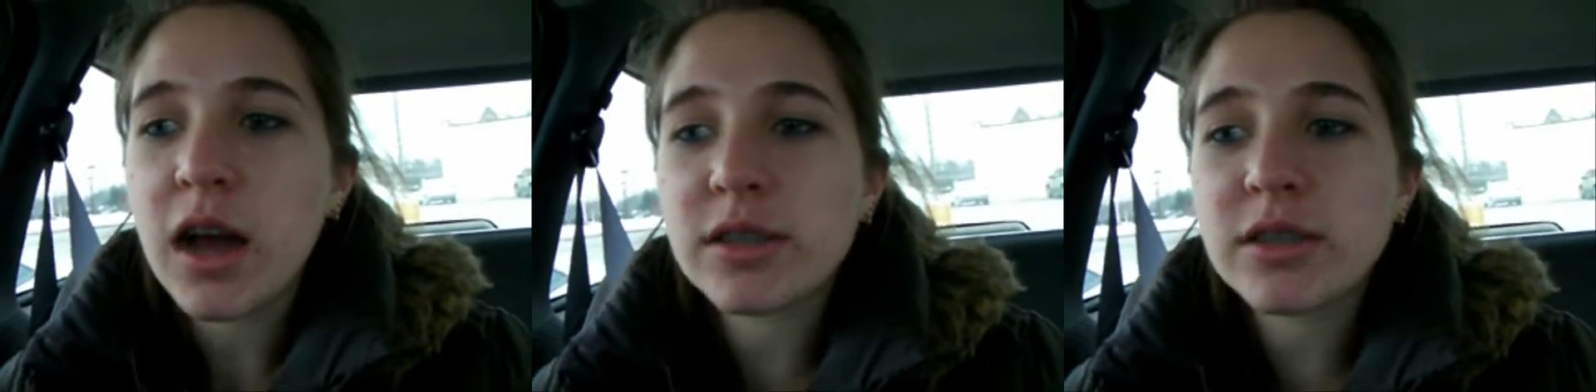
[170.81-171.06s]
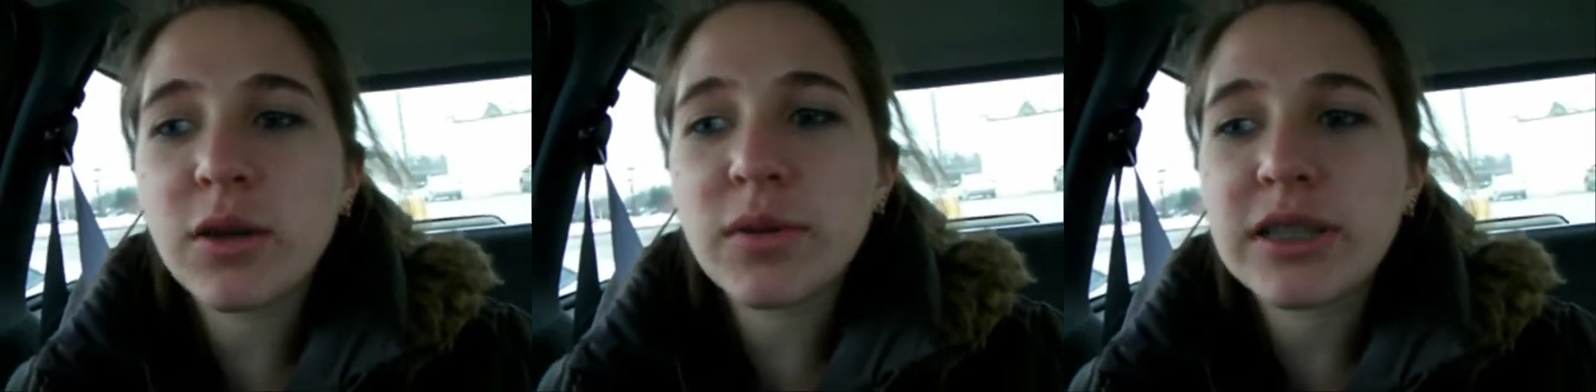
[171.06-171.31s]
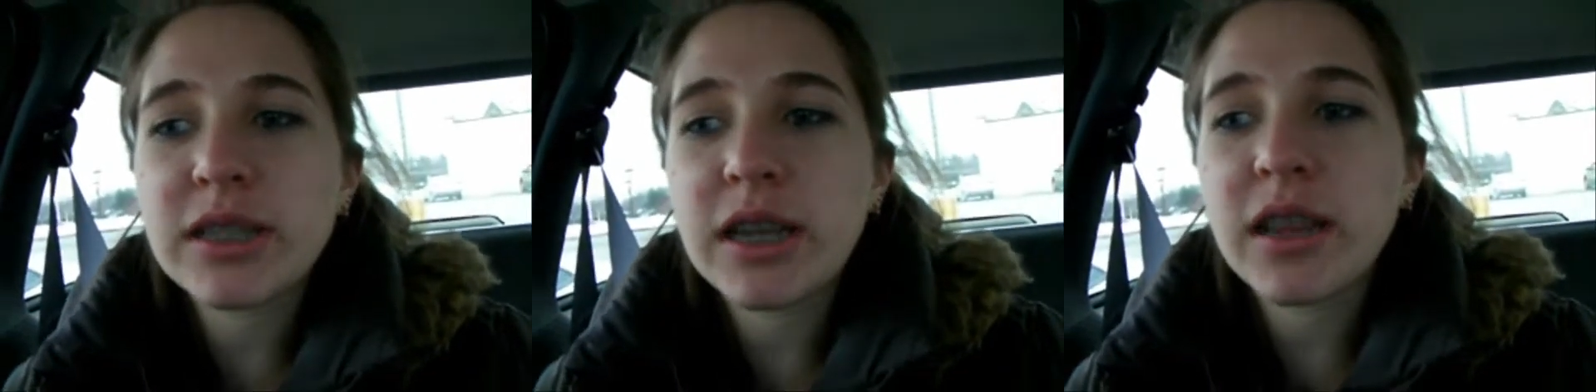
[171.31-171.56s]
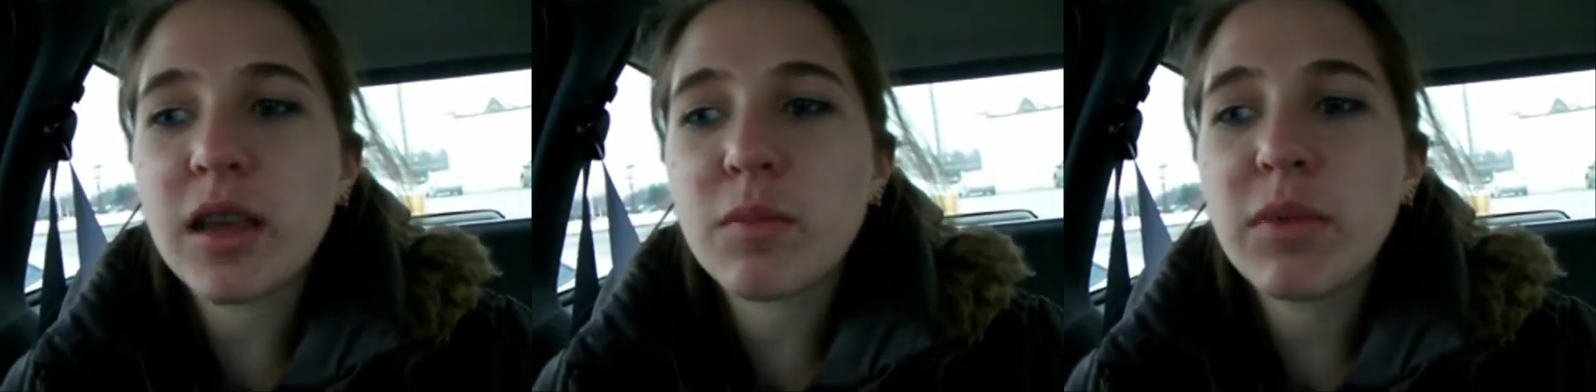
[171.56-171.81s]
a snowy
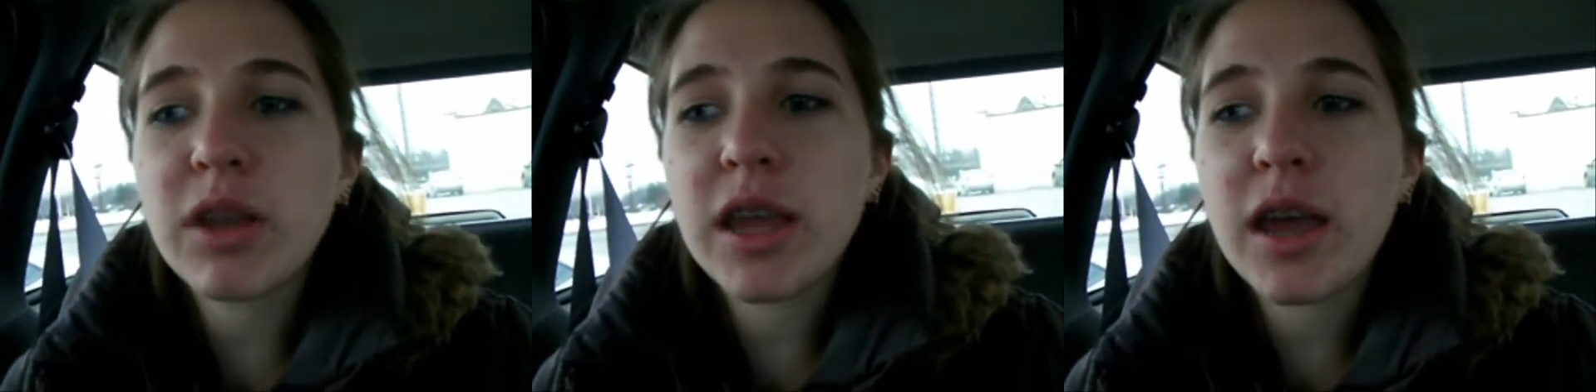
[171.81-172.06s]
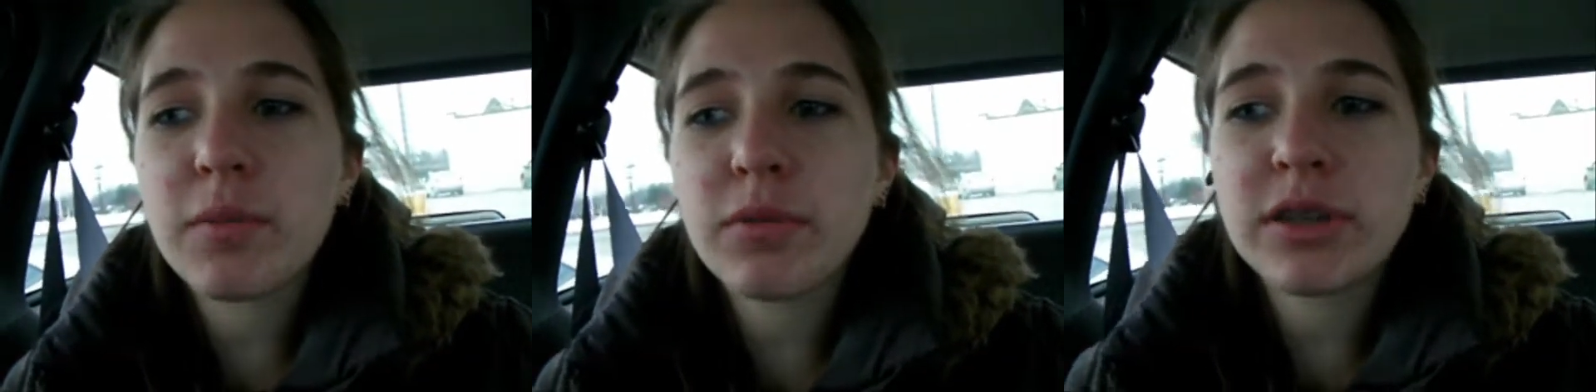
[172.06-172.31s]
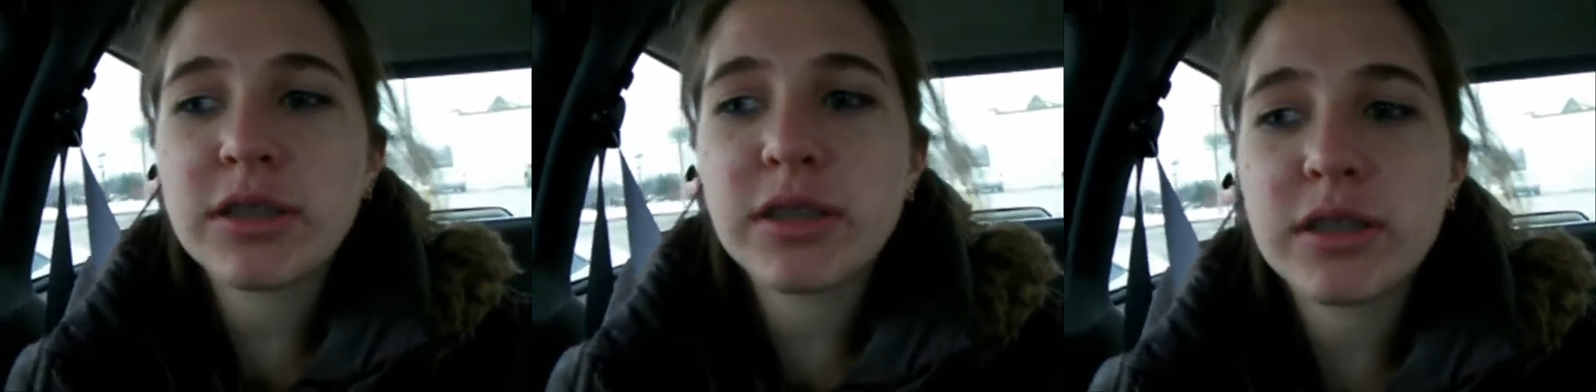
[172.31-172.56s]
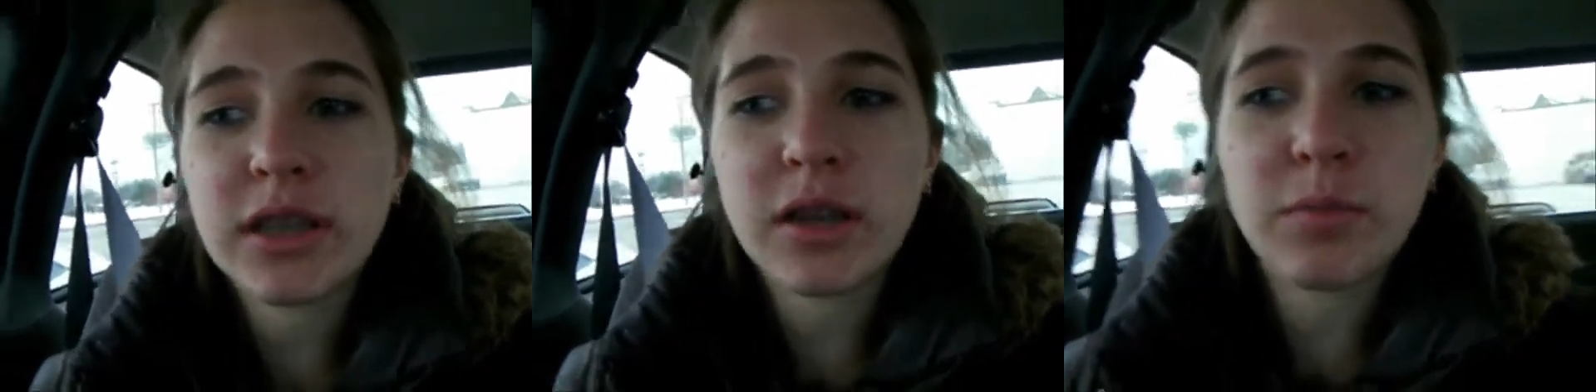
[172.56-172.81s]
city like
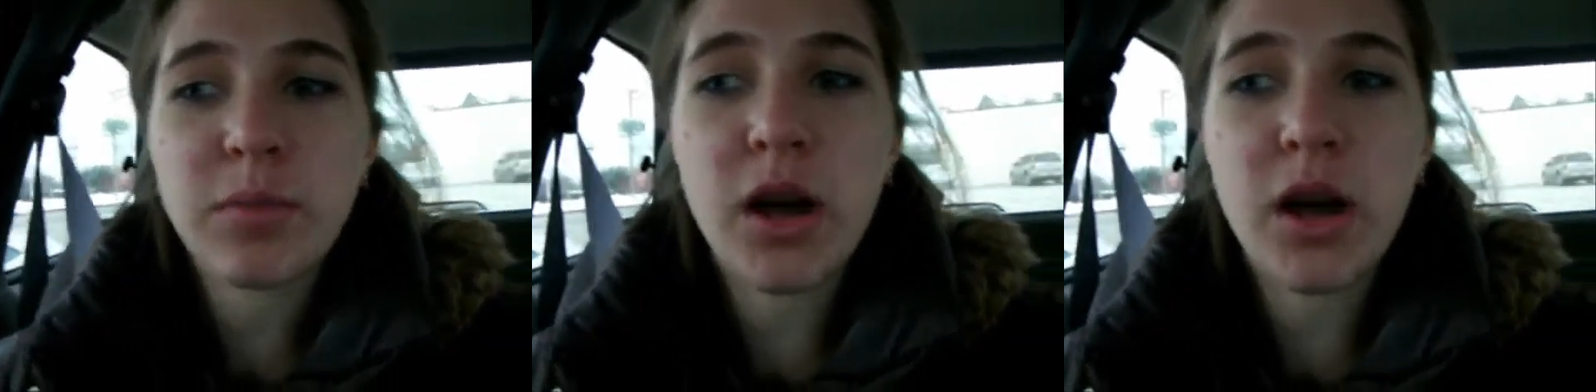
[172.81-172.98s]
Minneapolis-St.